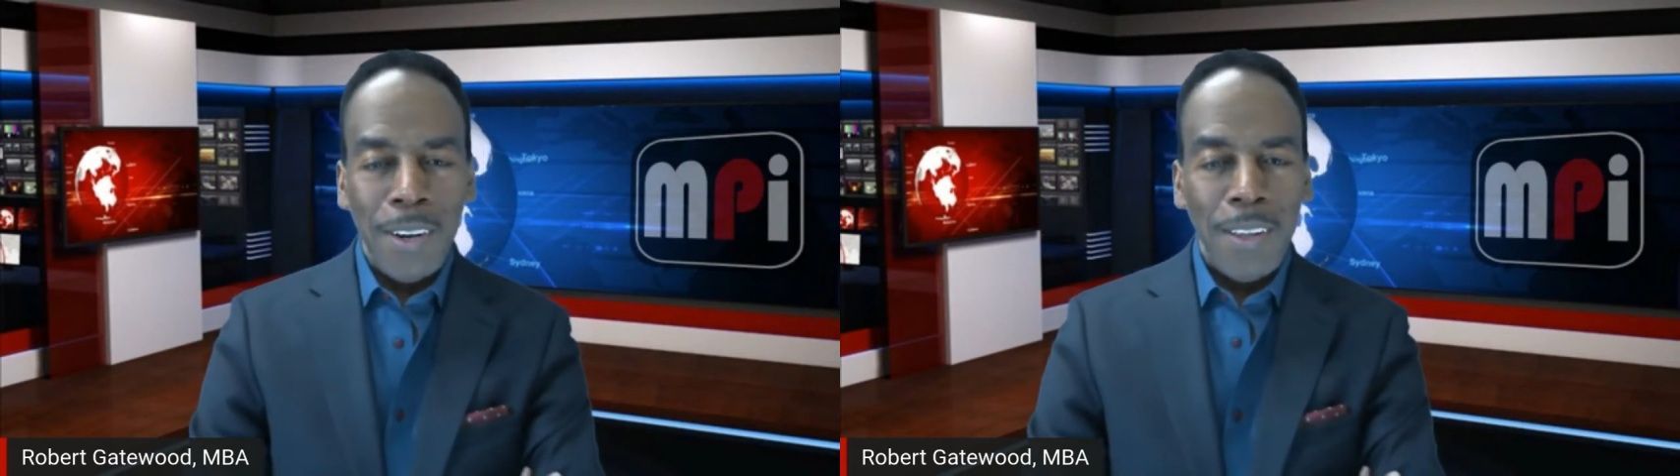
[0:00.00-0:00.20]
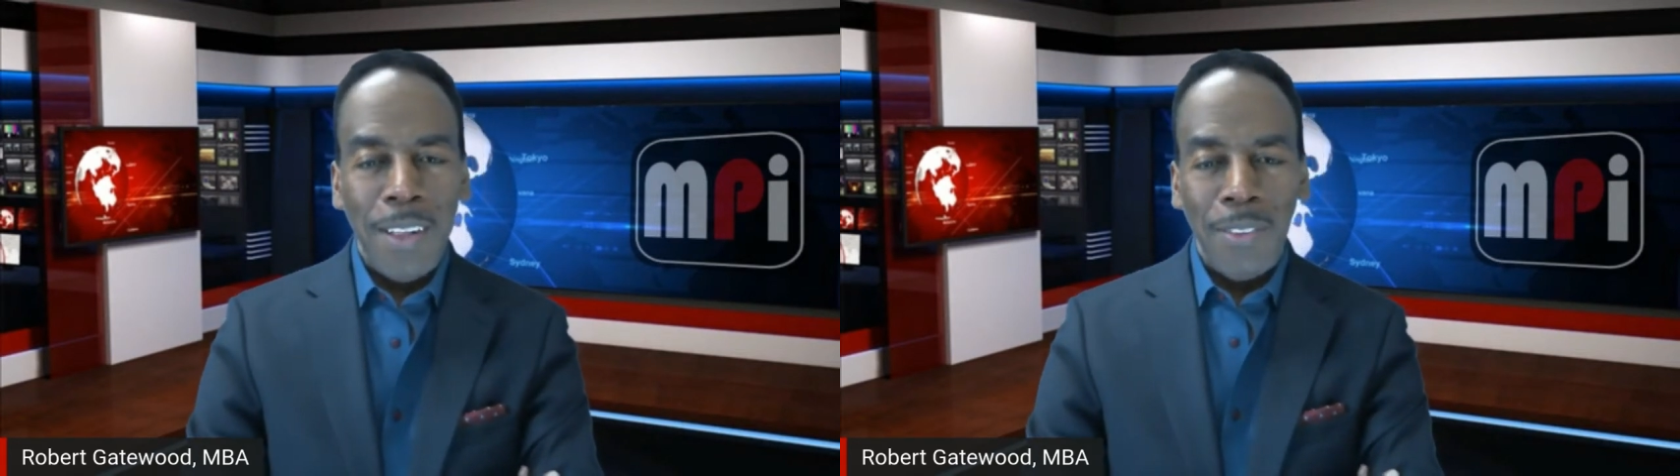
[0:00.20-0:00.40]

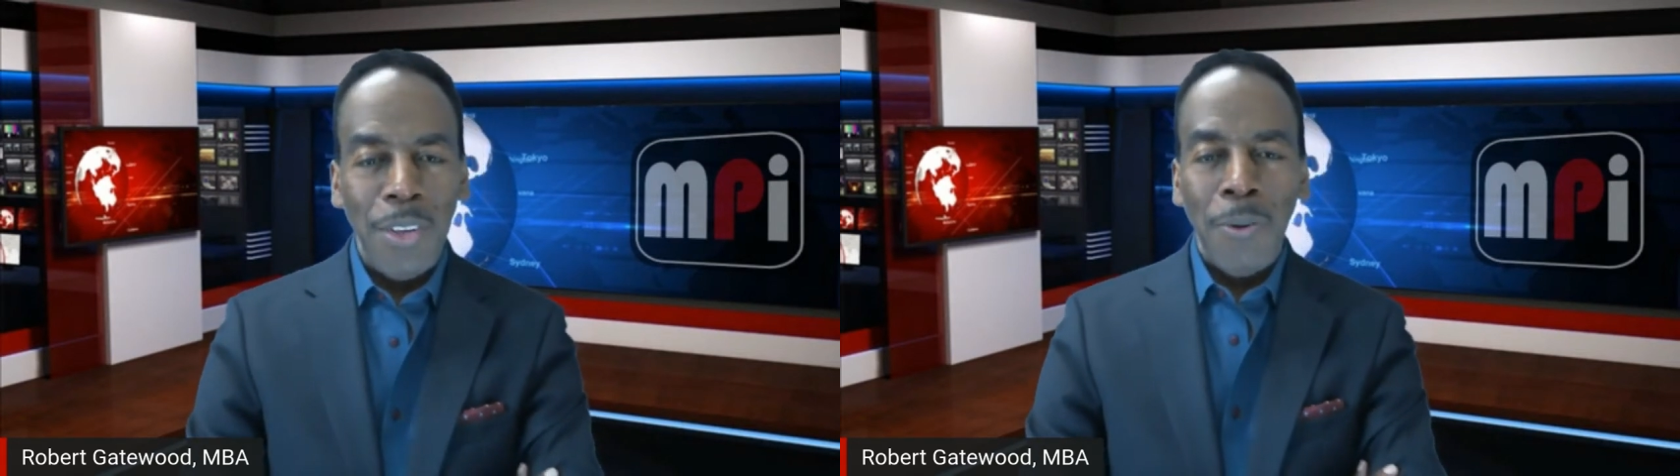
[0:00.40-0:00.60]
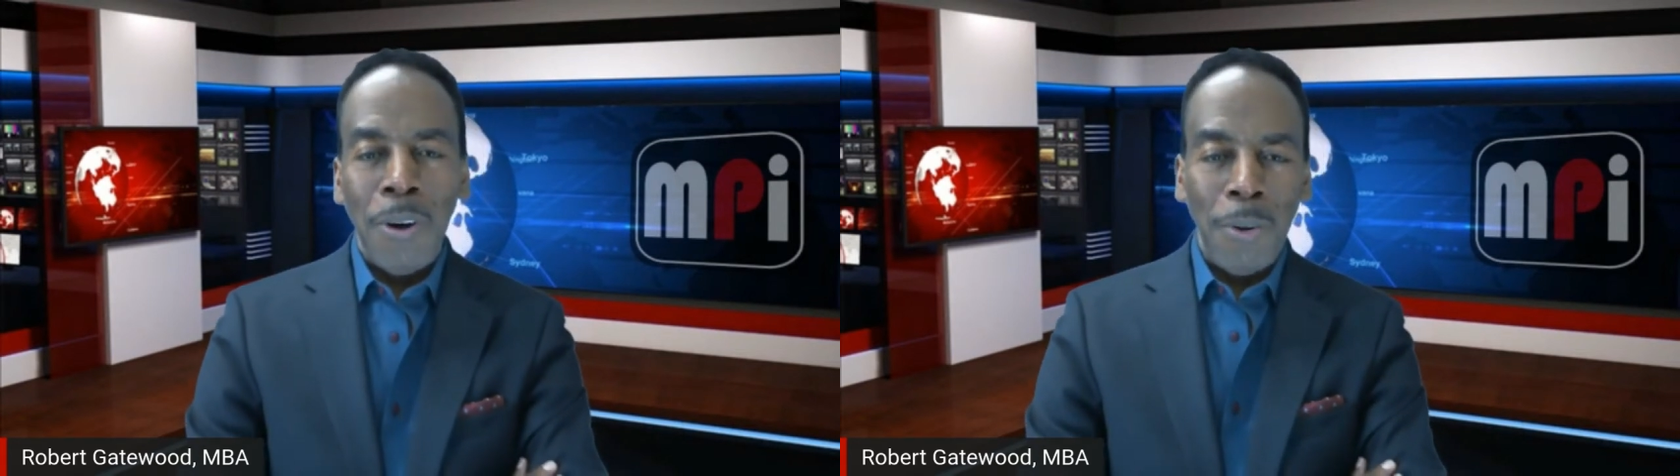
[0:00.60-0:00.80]
and it's
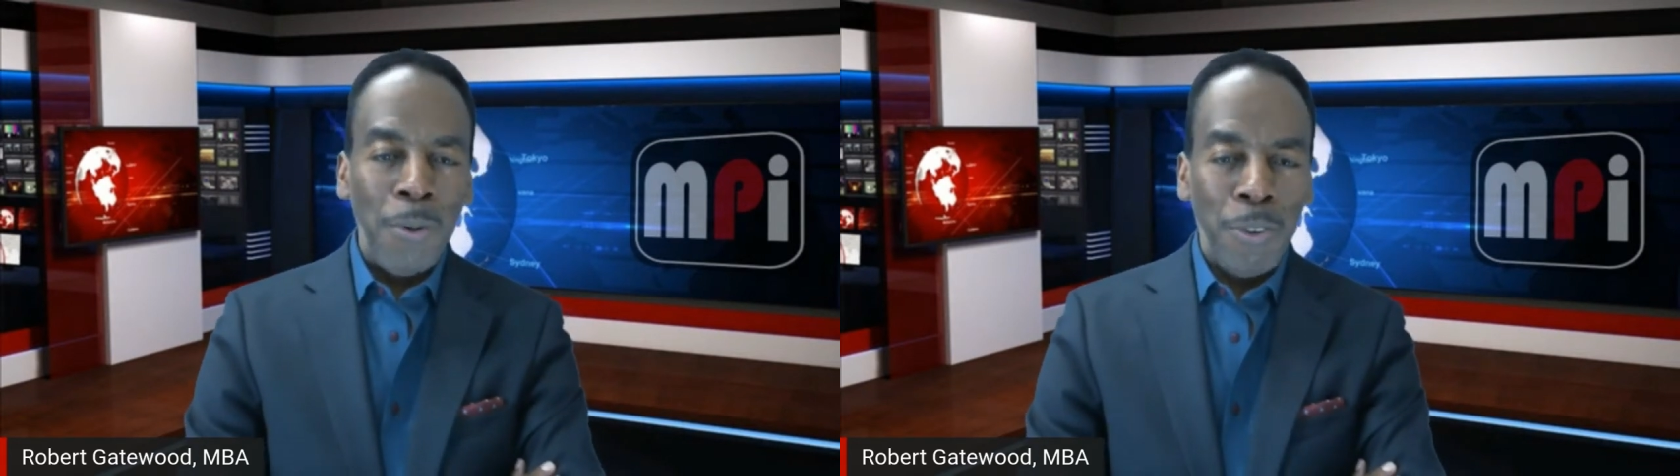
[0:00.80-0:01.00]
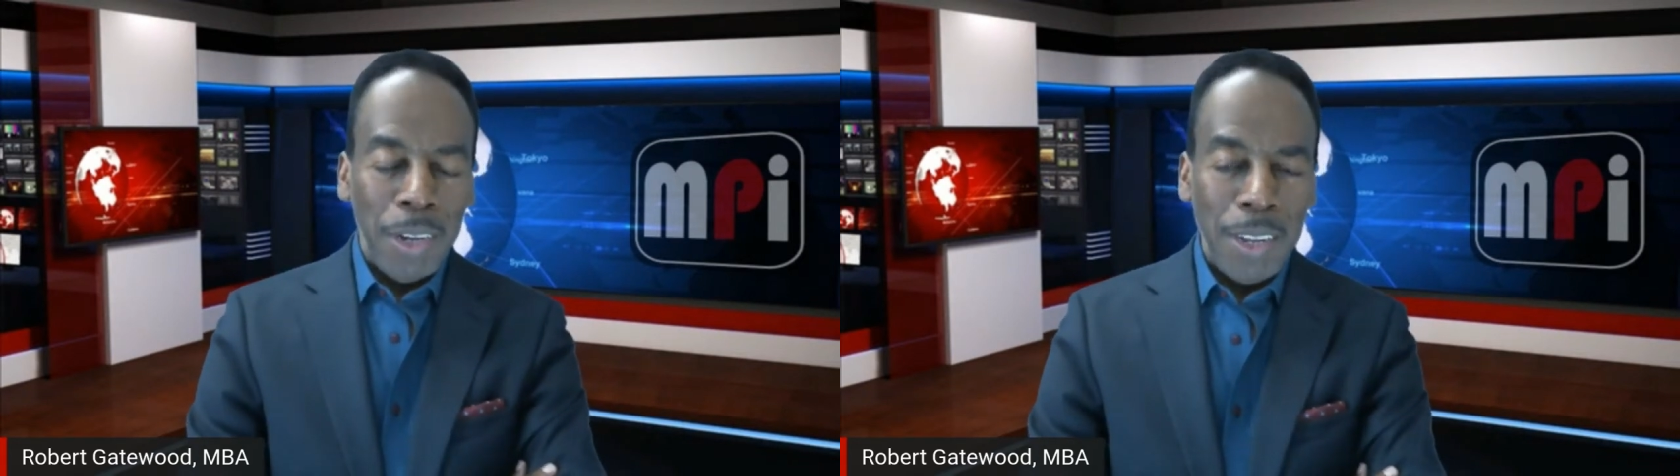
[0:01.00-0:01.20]
new all
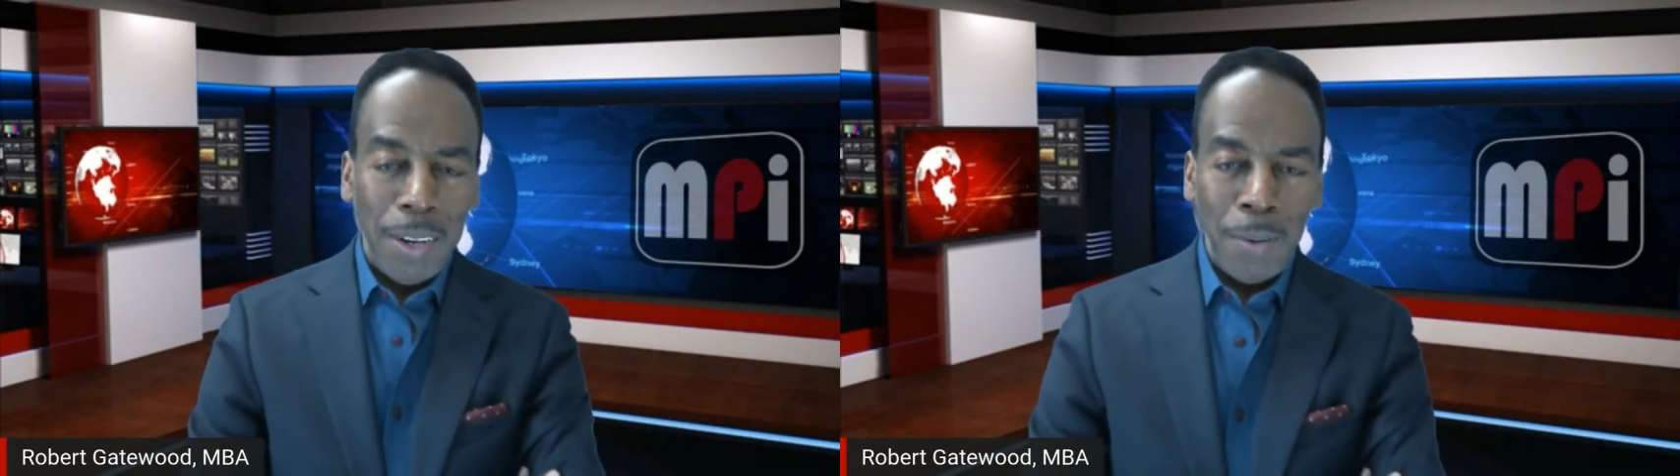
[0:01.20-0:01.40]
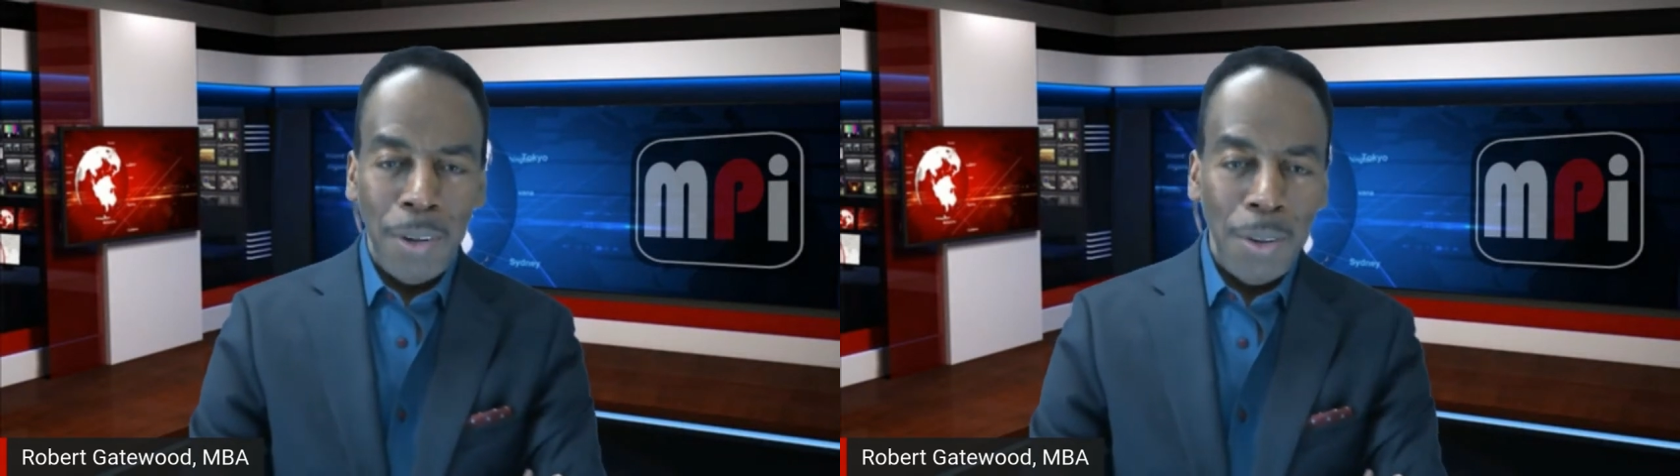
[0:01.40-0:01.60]
over again
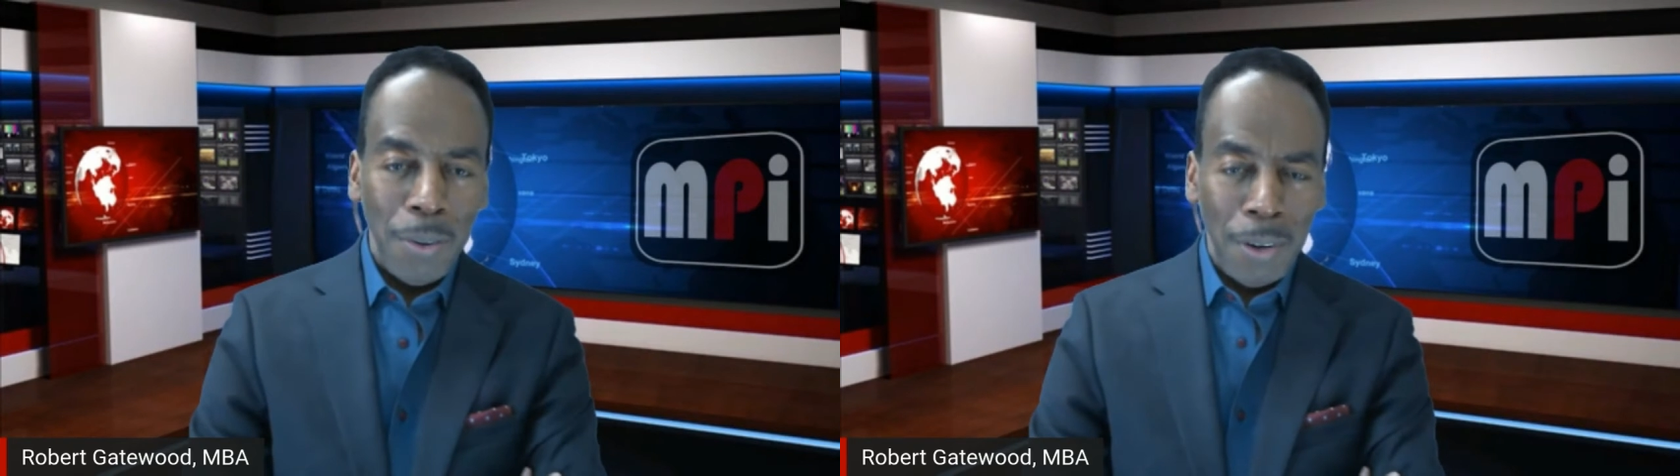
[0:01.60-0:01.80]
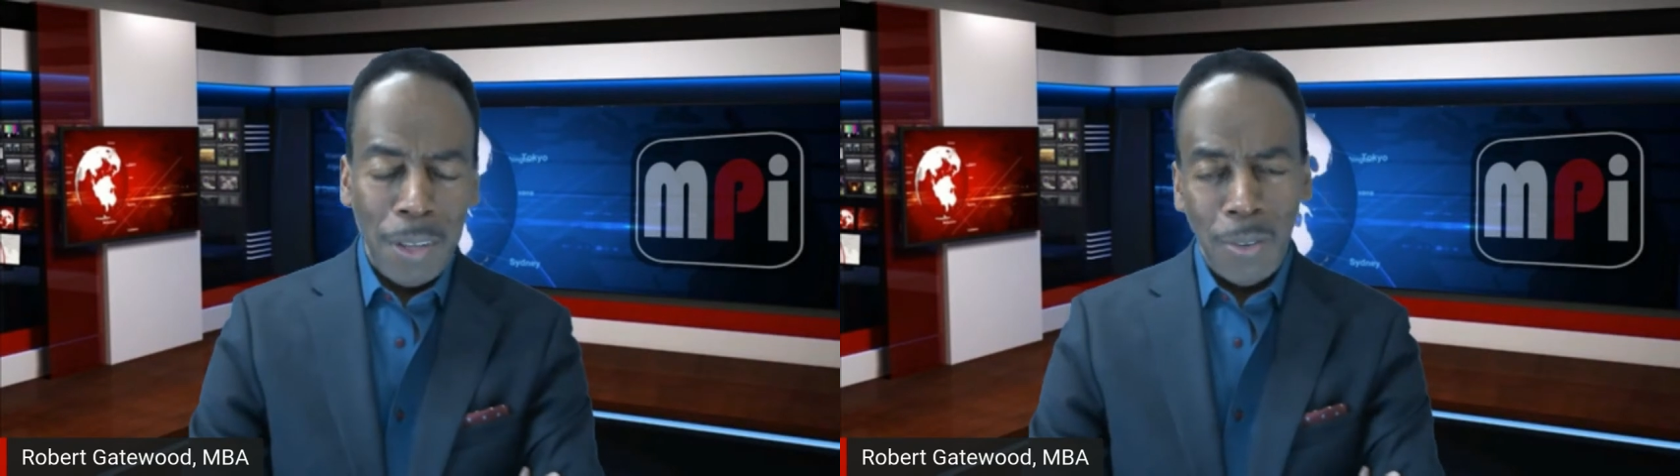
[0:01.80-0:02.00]
to a new
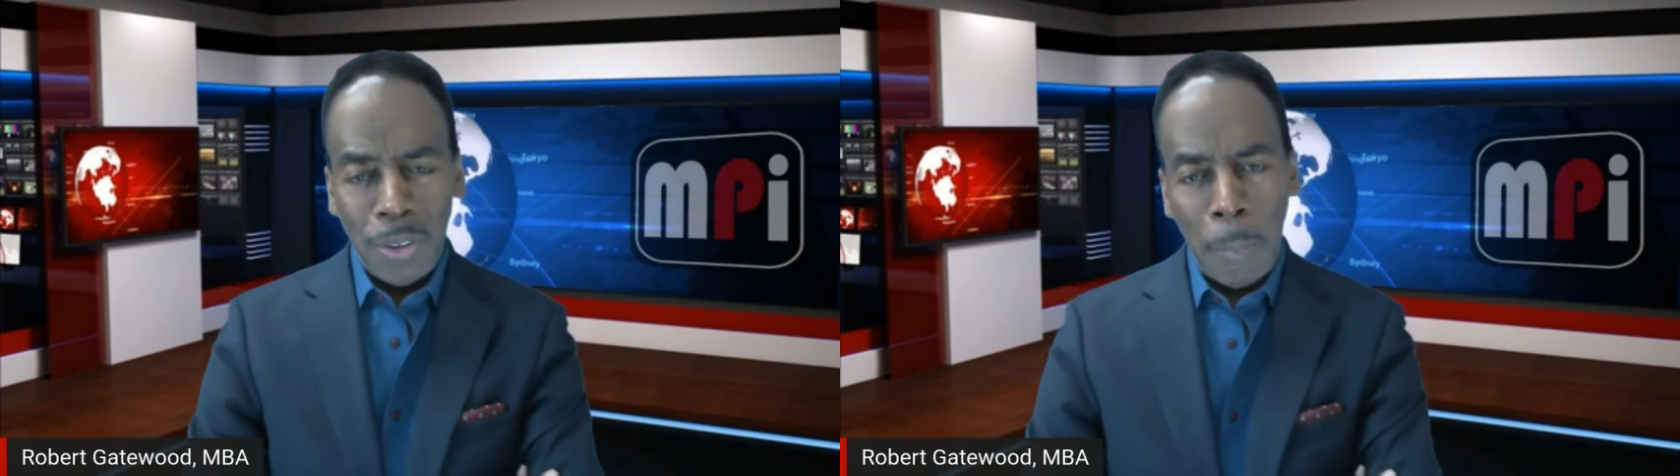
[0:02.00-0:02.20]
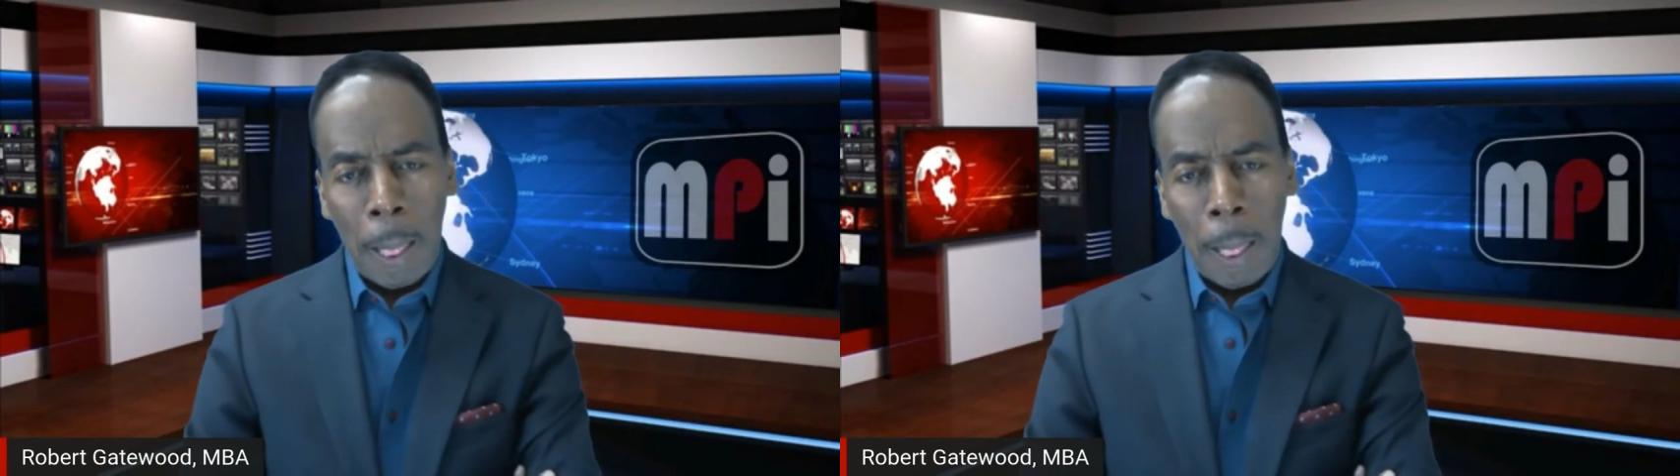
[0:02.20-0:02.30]
audience.